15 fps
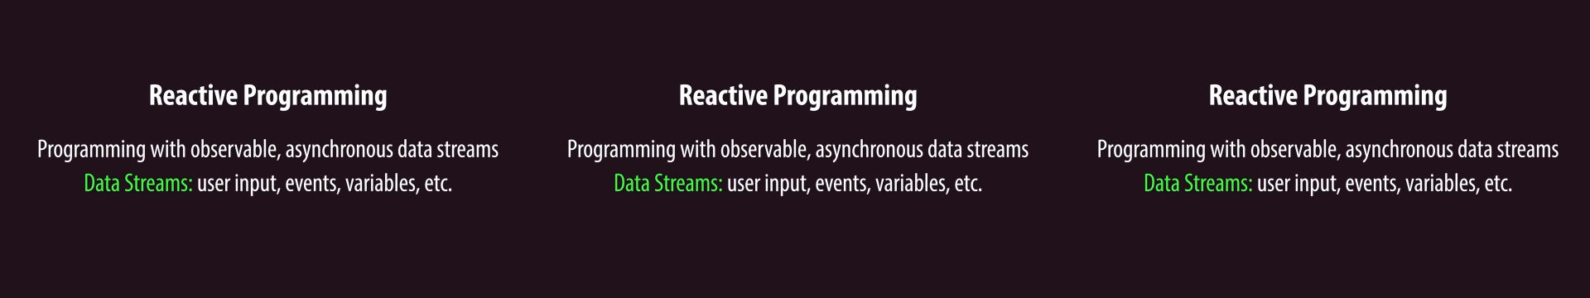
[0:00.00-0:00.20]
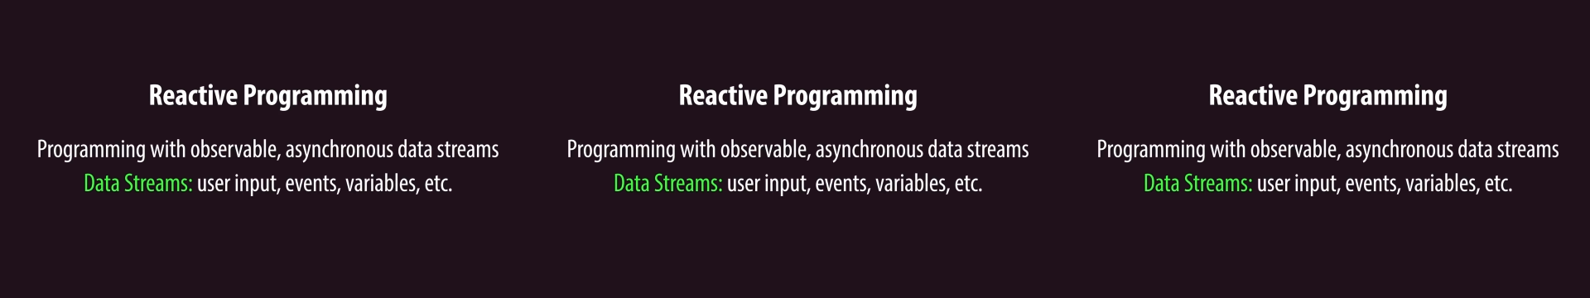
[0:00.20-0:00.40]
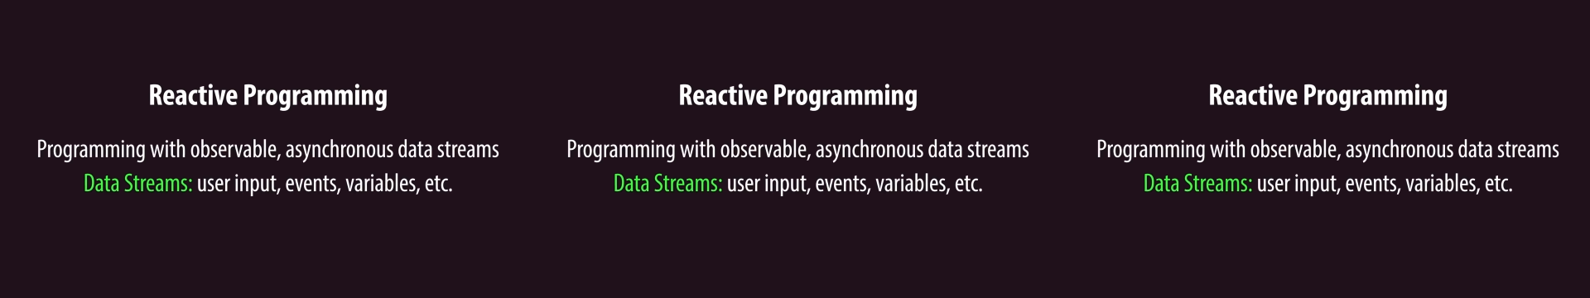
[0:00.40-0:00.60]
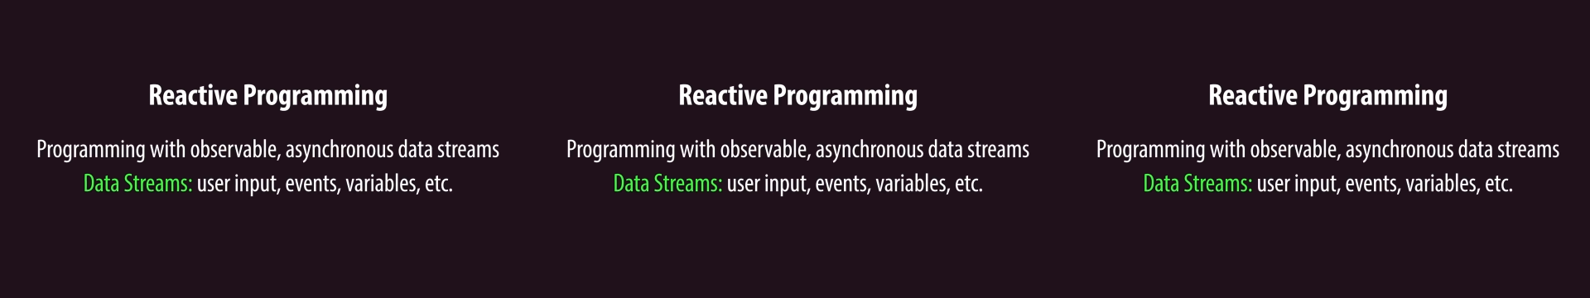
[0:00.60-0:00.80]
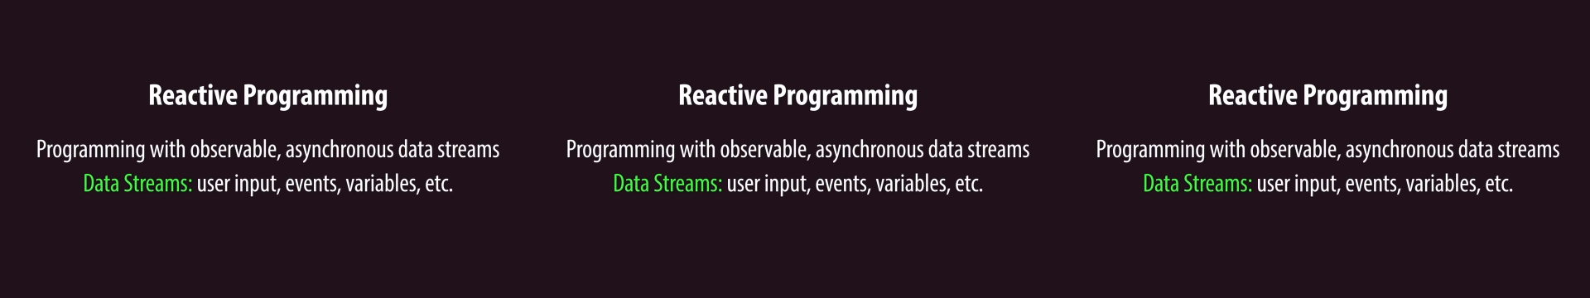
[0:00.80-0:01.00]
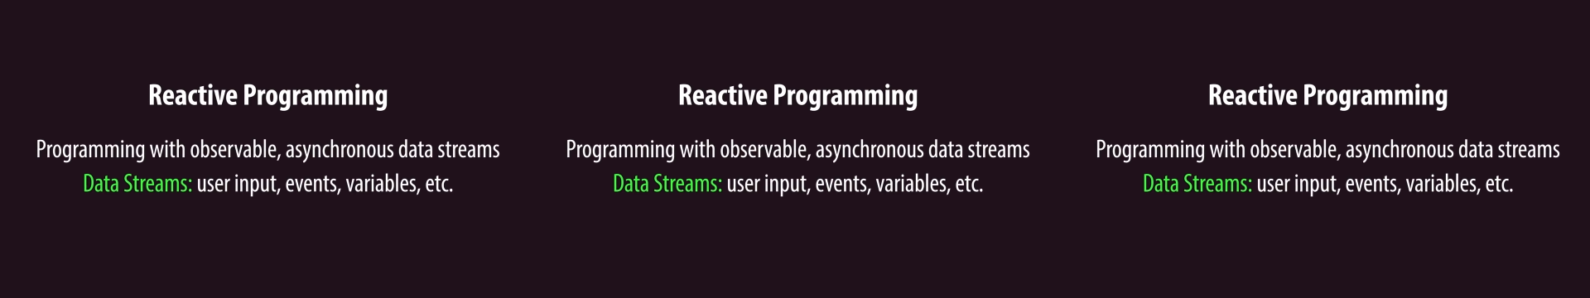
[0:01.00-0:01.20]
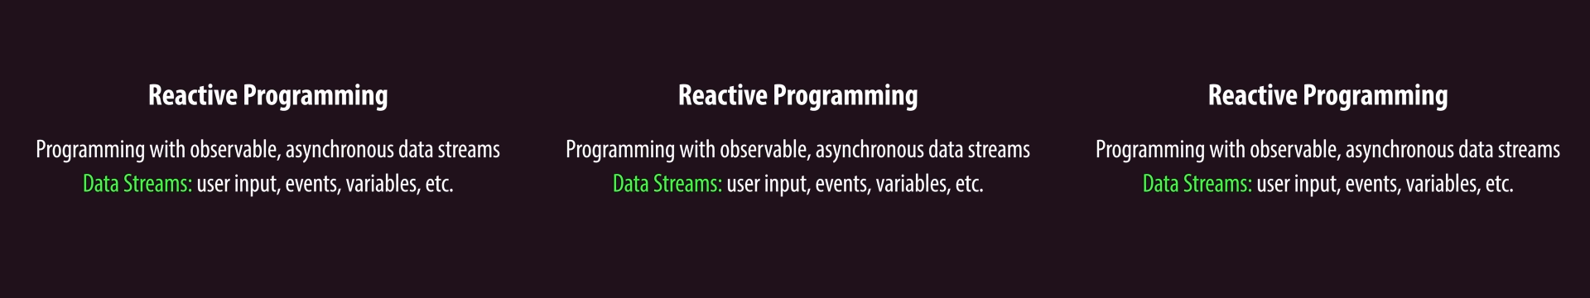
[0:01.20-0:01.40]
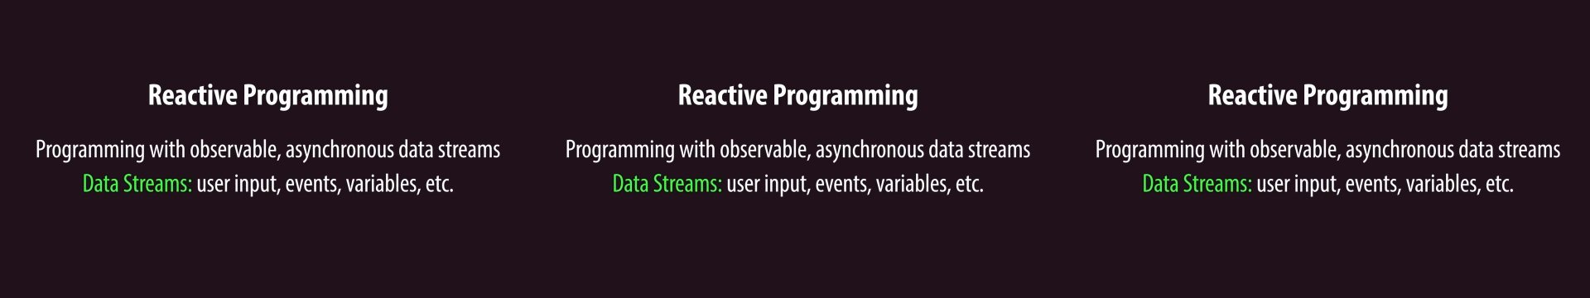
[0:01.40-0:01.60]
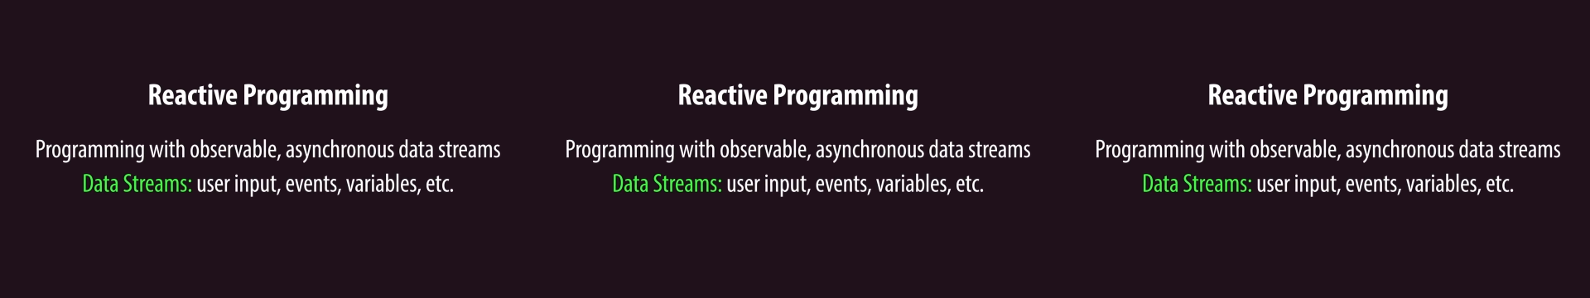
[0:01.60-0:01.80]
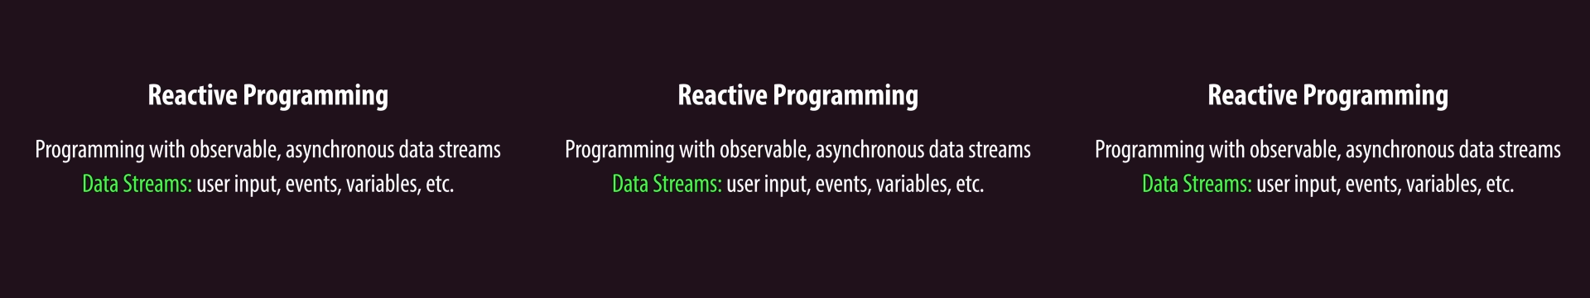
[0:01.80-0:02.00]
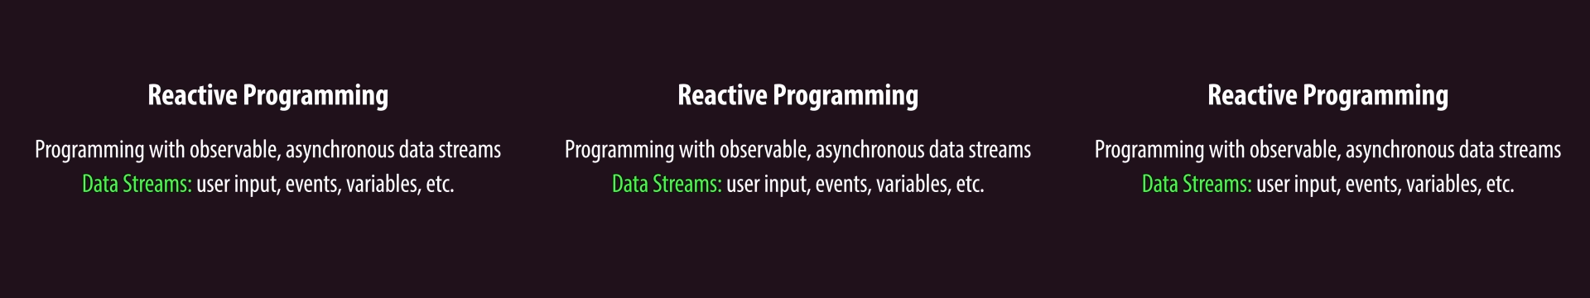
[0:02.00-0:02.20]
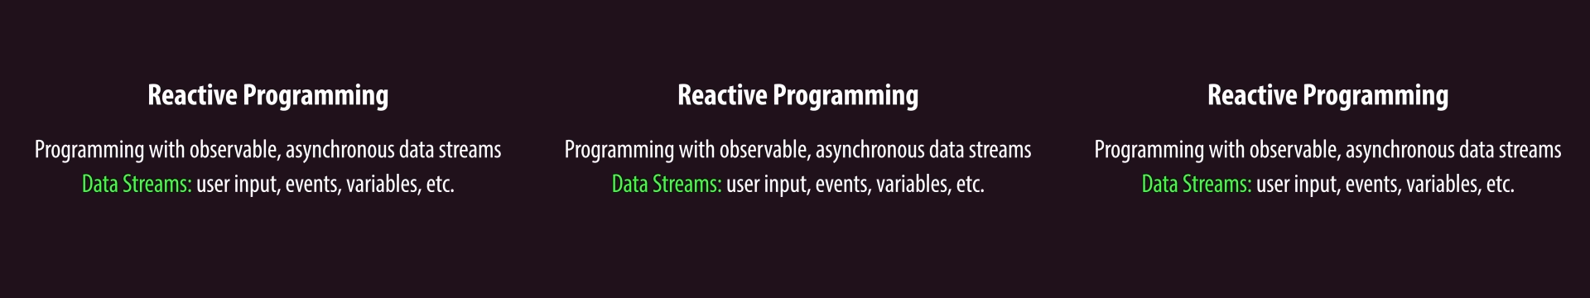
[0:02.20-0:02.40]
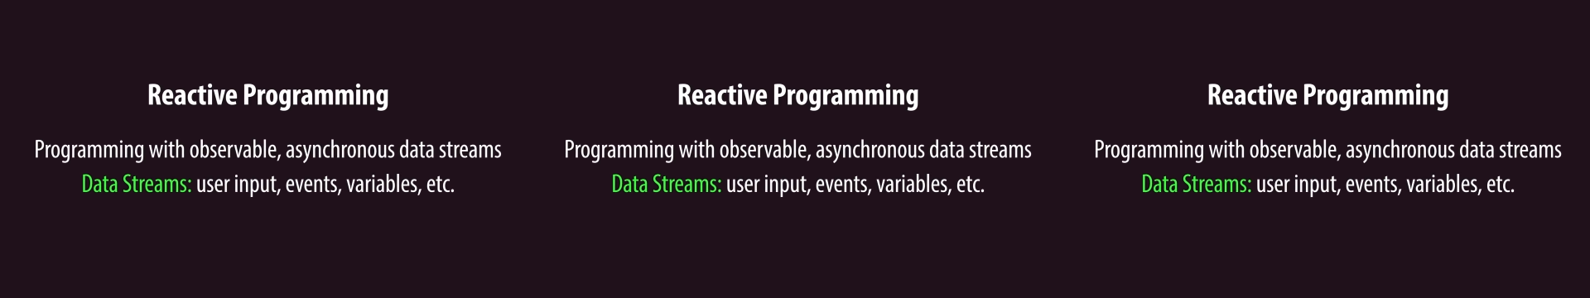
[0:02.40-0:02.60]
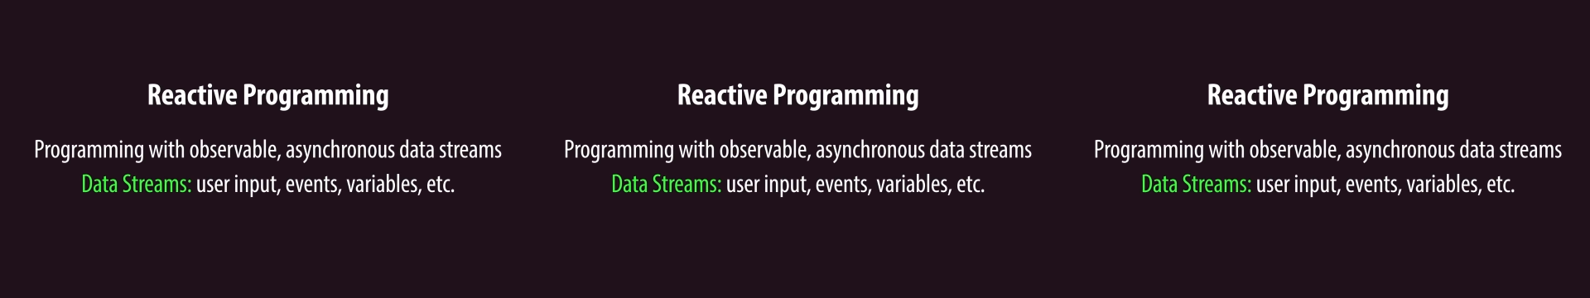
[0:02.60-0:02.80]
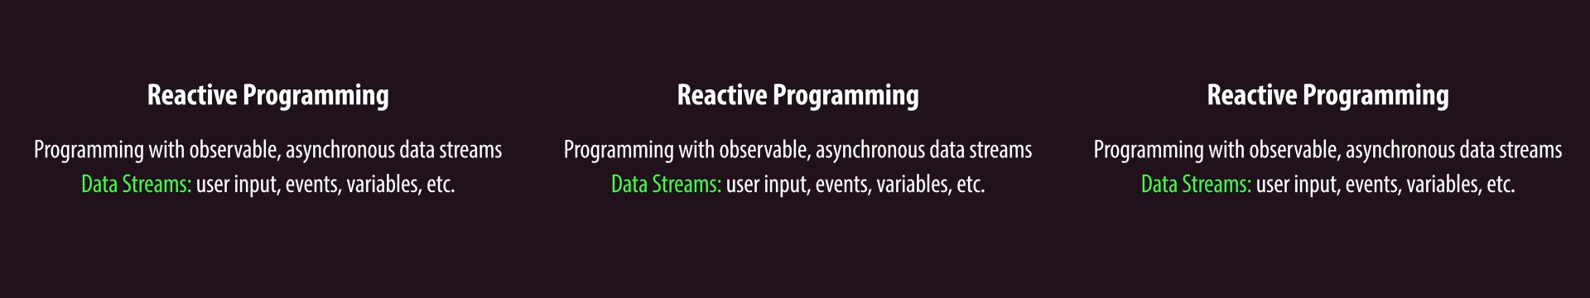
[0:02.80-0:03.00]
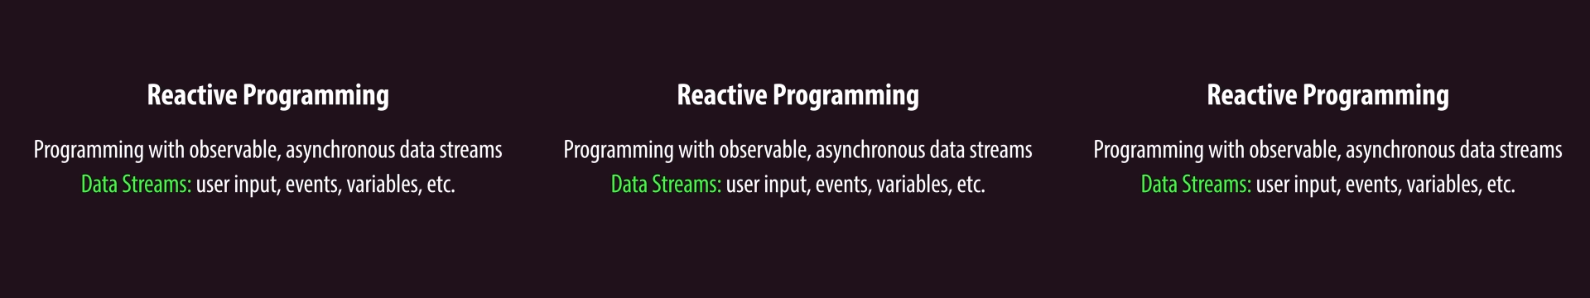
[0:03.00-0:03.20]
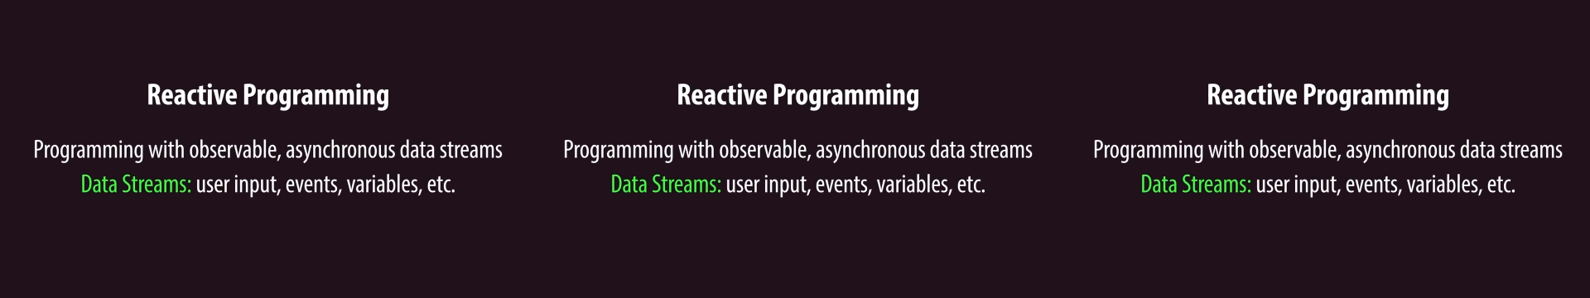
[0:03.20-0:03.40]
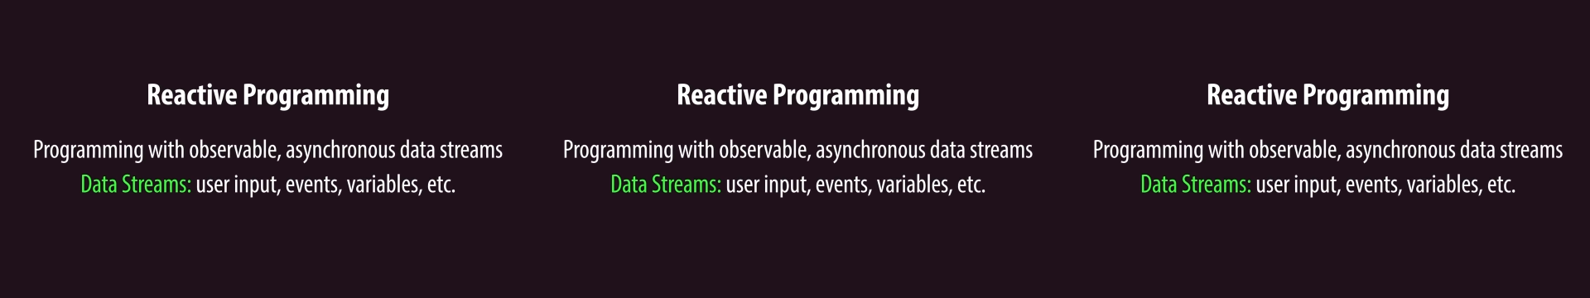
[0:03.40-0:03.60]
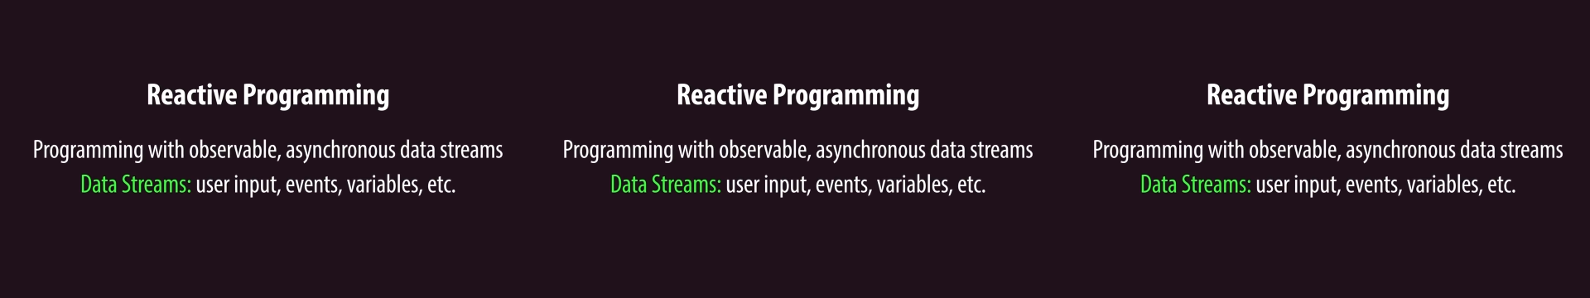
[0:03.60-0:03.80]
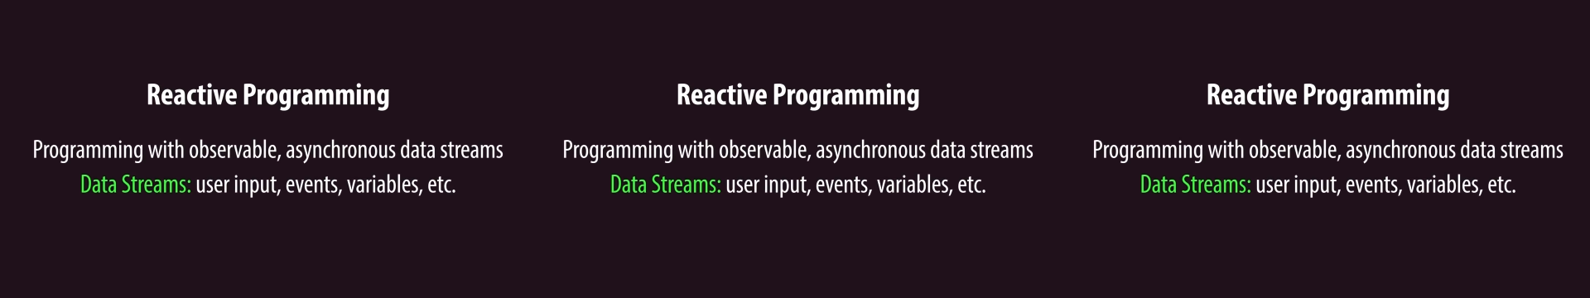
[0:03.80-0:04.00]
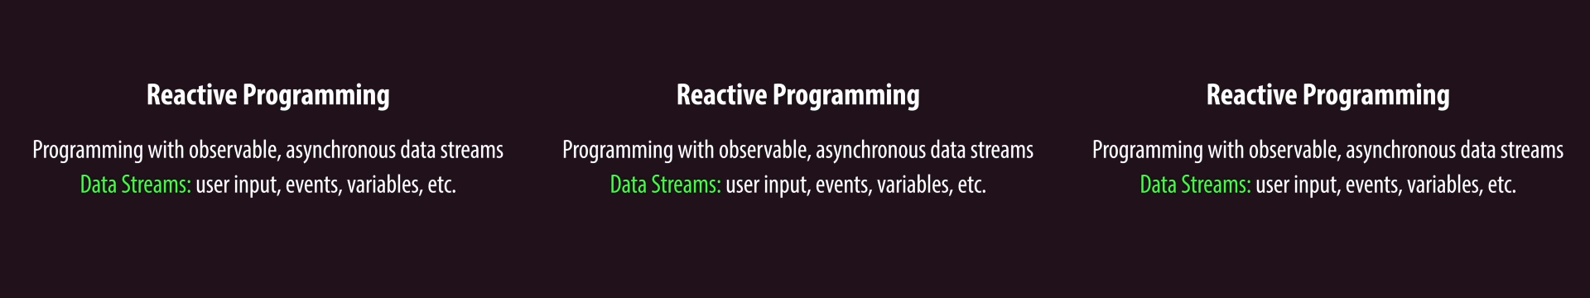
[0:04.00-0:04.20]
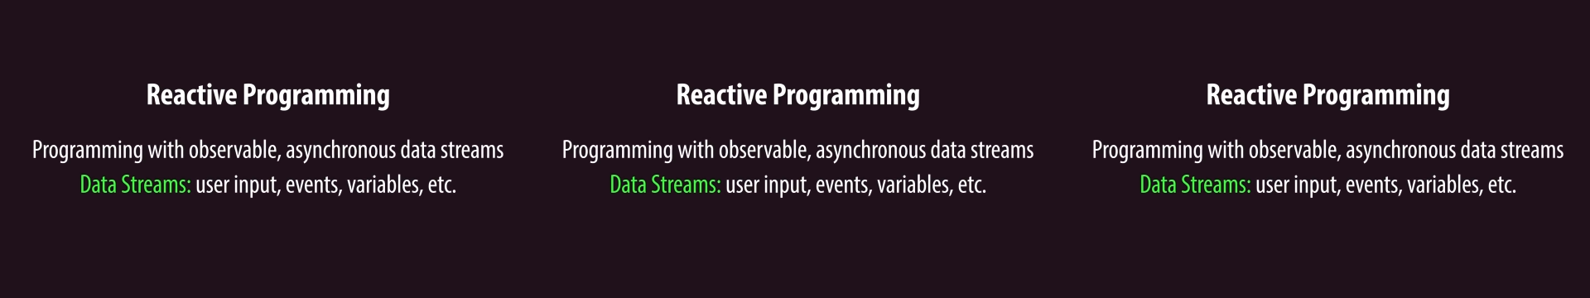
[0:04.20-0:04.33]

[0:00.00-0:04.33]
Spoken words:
No face is visible, so there are no lips to read.